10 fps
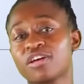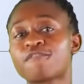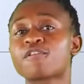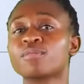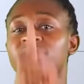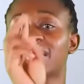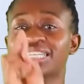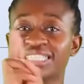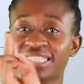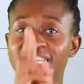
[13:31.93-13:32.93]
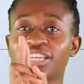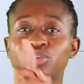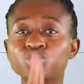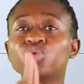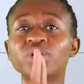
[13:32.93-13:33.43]
from just
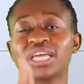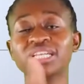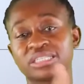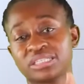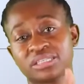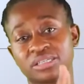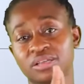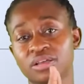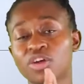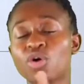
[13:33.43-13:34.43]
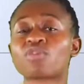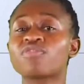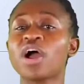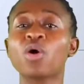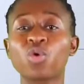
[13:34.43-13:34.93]
taking 2 cans
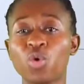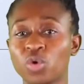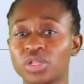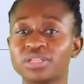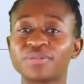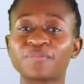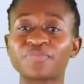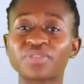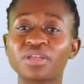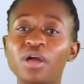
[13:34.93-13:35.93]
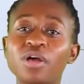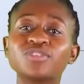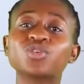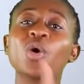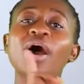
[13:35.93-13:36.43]
of alcohol.
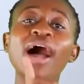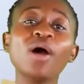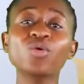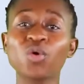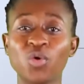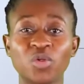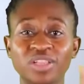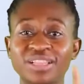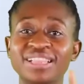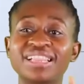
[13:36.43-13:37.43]
So alcohol